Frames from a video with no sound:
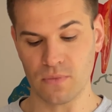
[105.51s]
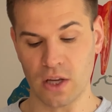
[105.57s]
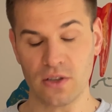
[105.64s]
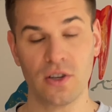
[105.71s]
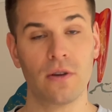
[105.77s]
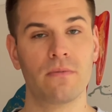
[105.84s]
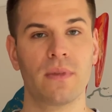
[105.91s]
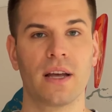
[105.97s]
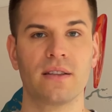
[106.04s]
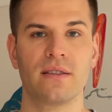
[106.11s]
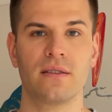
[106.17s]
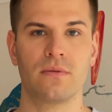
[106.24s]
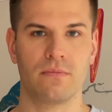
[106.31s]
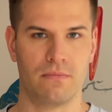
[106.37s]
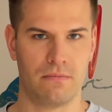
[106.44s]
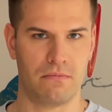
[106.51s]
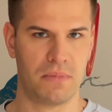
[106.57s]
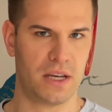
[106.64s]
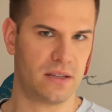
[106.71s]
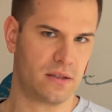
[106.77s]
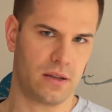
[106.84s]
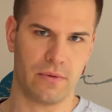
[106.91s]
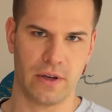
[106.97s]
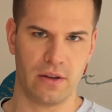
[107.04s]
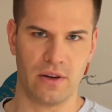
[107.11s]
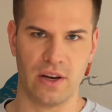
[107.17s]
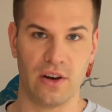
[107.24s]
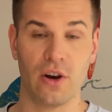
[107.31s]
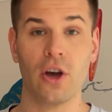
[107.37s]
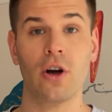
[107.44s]
So that's basically what you
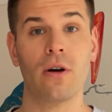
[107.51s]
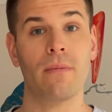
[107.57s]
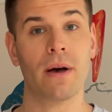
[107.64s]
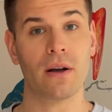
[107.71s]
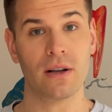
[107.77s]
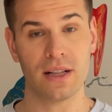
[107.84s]
need to know about